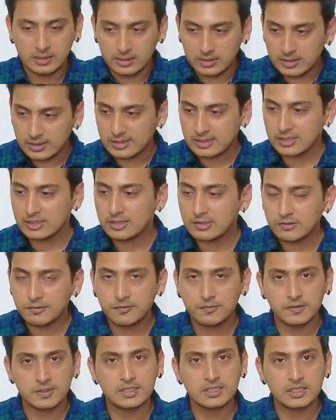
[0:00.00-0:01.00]
This is
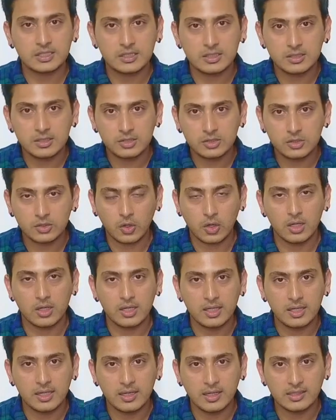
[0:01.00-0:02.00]
physical
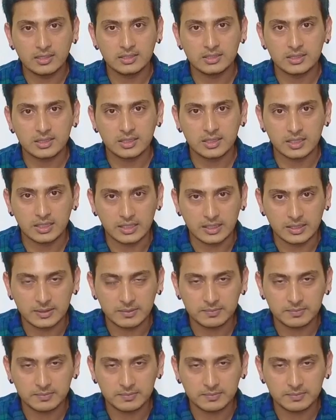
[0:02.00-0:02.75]
solid density.